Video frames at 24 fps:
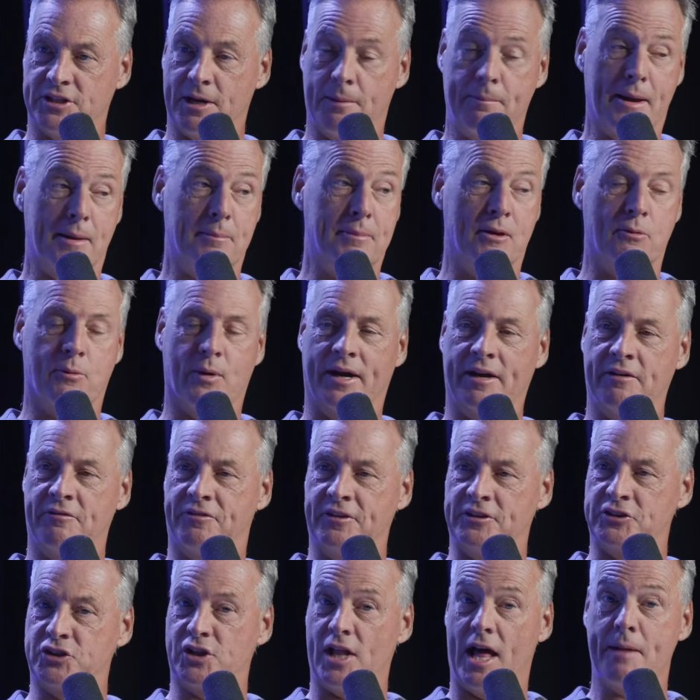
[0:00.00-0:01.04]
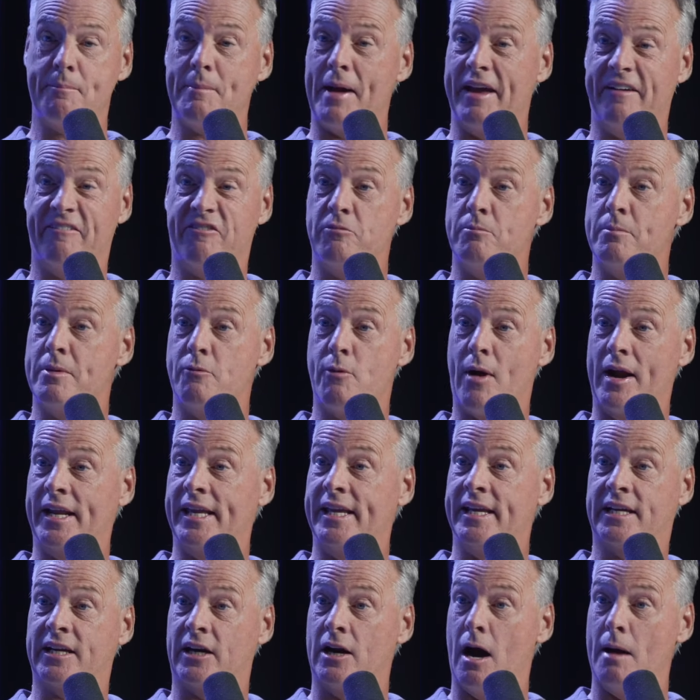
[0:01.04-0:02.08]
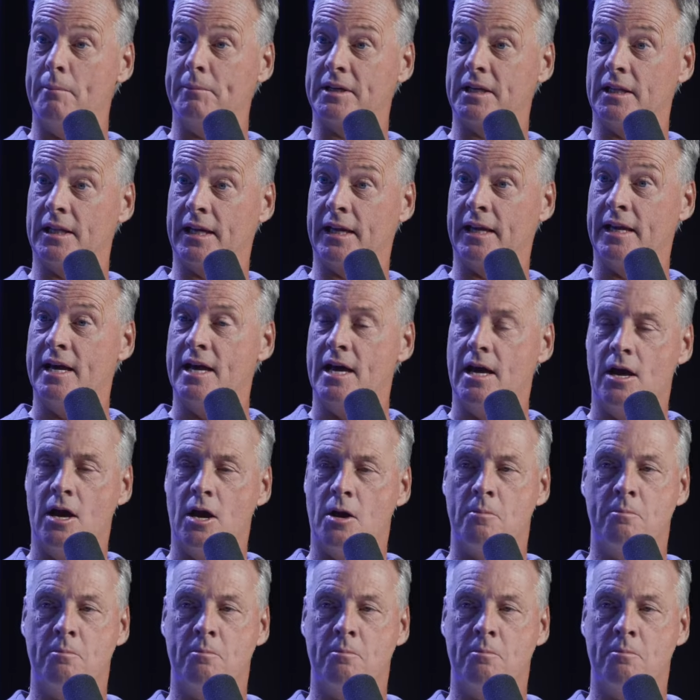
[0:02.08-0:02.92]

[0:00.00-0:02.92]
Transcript: I may be ready physically. I may even be ready economically. Mm -hmm.